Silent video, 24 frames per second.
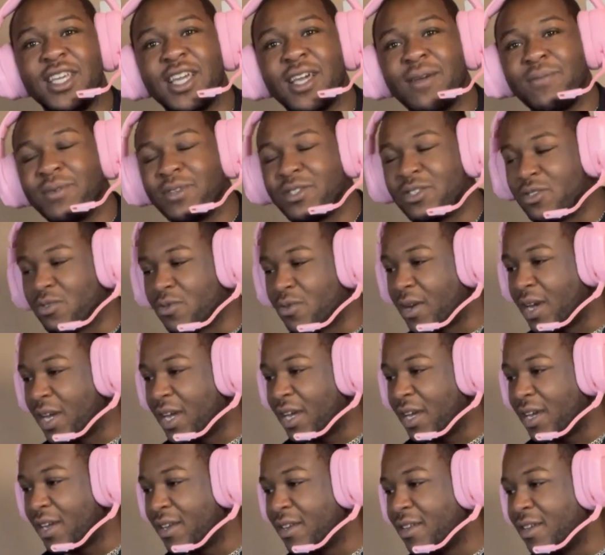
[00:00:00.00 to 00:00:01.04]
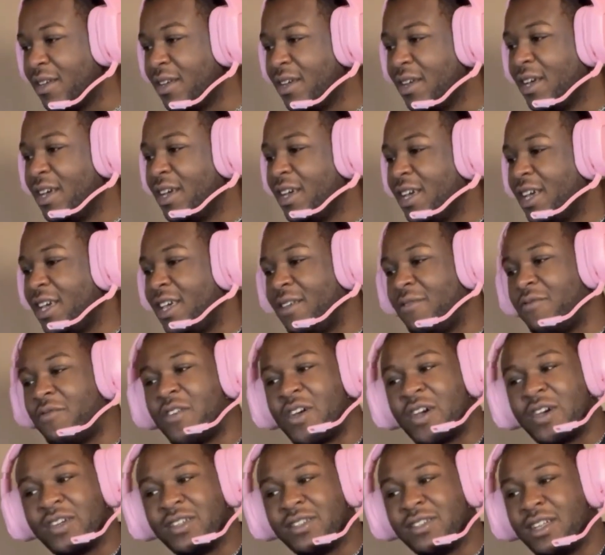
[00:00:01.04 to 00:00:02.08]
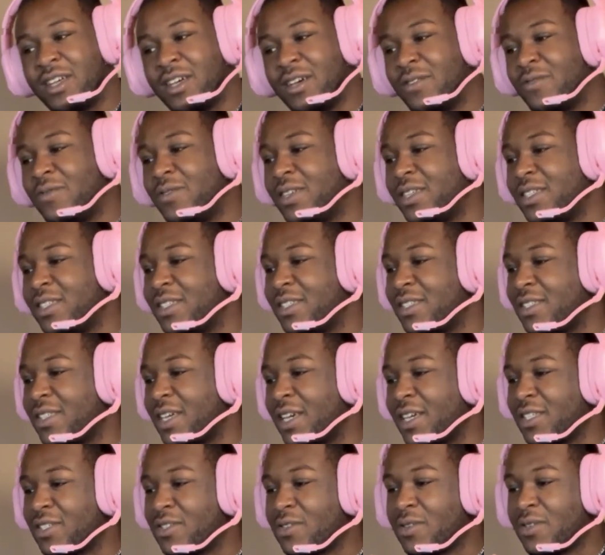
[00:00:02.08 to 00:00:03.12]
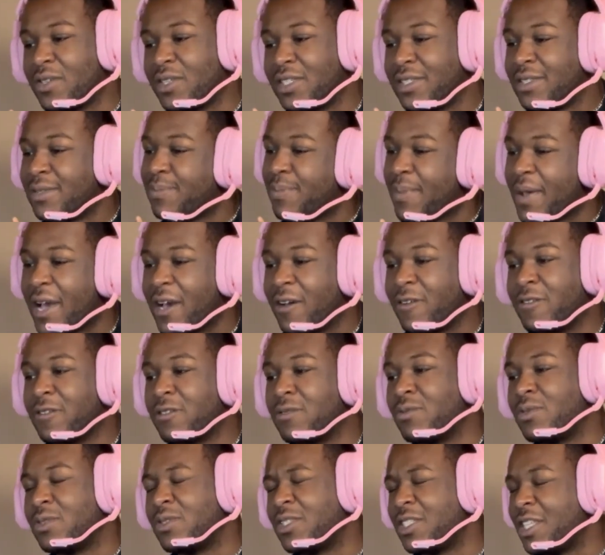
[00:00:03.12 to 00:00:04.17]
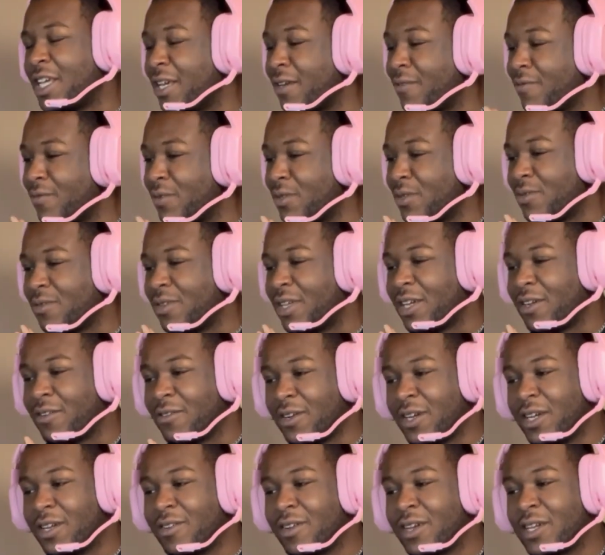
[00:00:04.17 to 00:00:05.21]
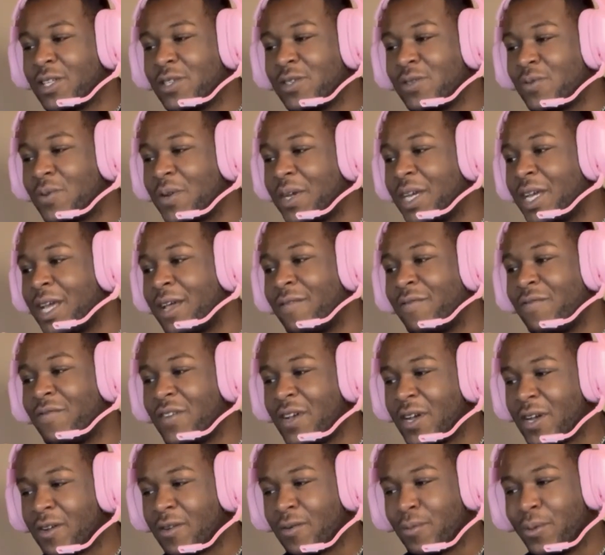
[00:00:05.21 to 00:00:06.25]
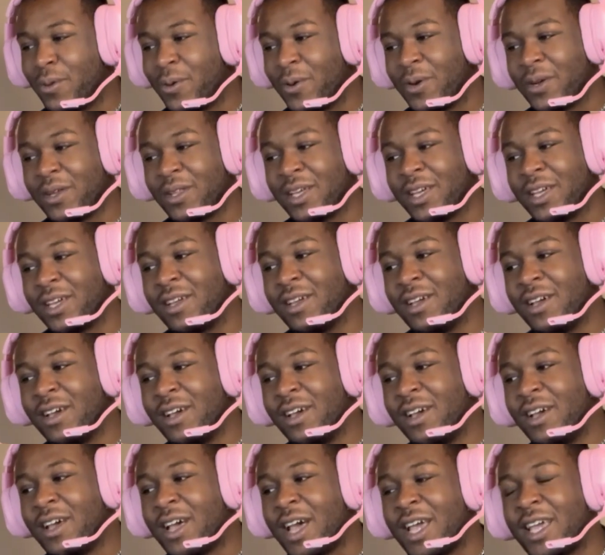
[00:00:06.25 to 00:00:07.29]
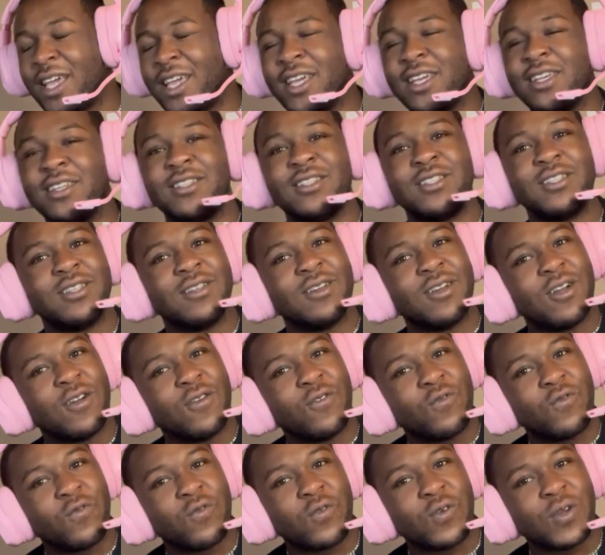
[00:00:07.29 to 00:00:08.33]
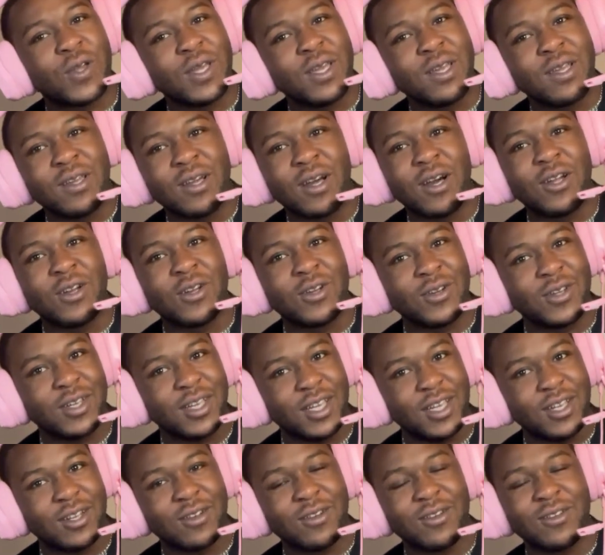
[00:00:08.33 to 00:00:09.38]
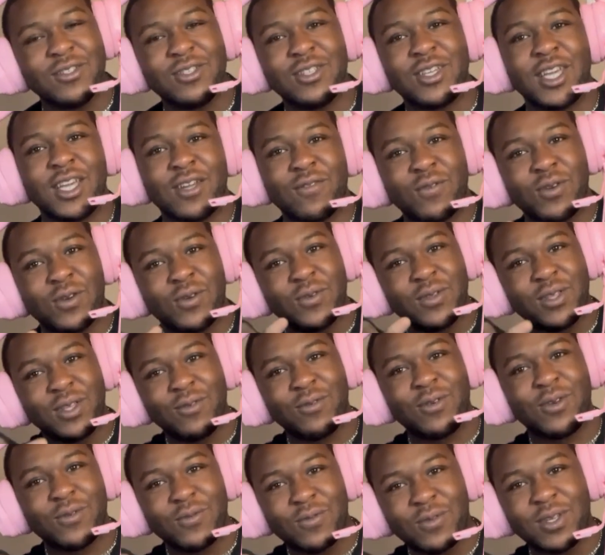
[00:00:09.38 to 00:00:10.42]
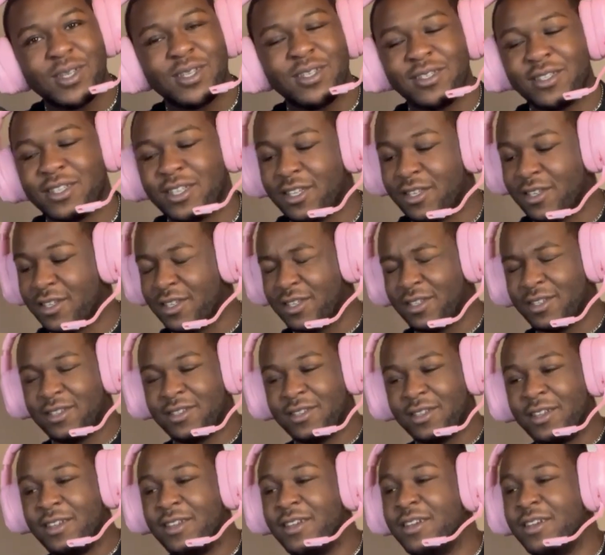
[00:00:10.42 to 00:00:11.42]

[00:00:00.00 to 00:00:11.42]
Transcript: got betrayed. He fell in love with like his spouse, which is that green dragon's ring, a very important, like, I guess, ring on her ears. You can't really wear rings like this,